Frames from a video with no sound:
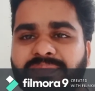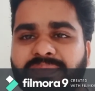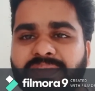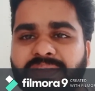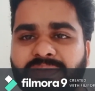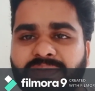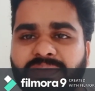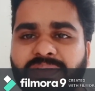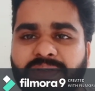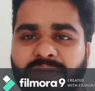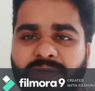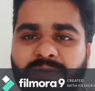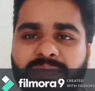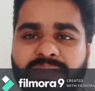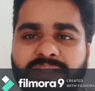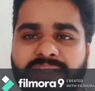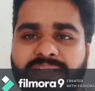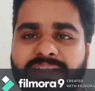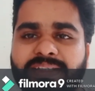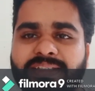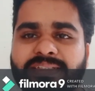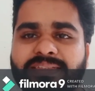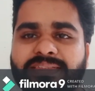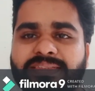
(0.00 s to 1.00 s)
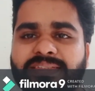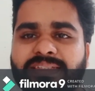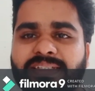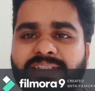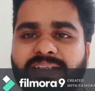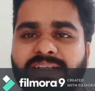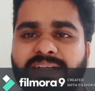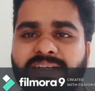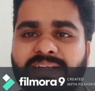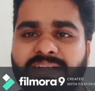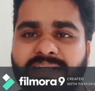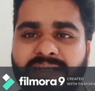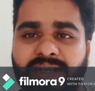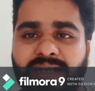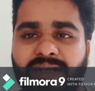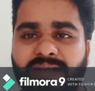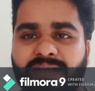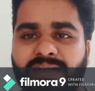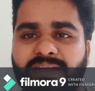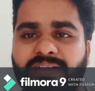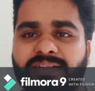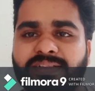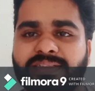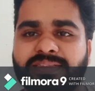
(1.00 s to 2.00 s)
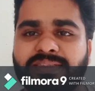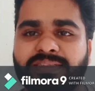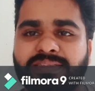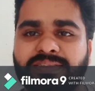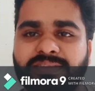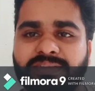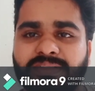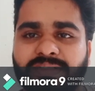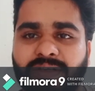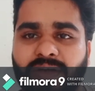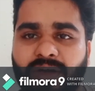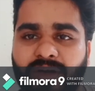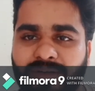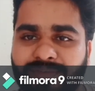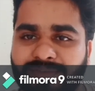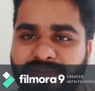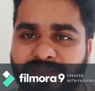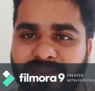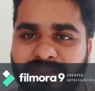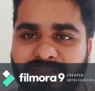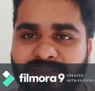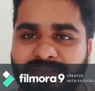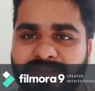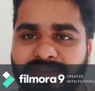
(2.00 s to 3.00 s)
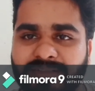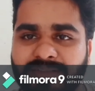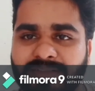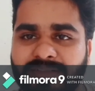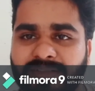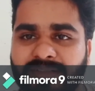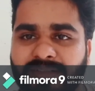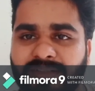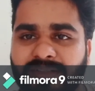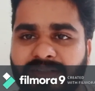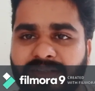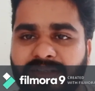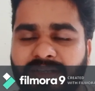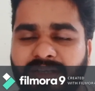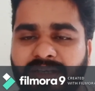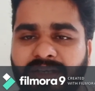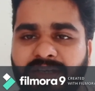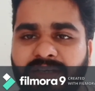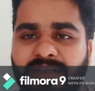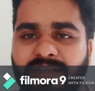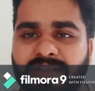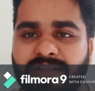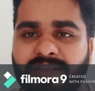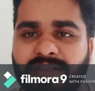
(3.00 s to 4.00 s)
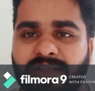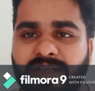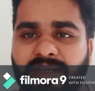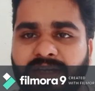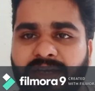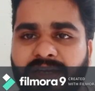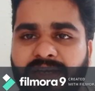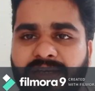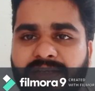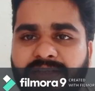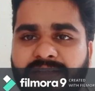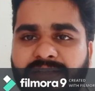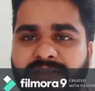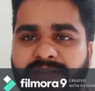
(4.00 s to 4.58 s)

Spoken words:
Normally he is regarded as the god of cricket. And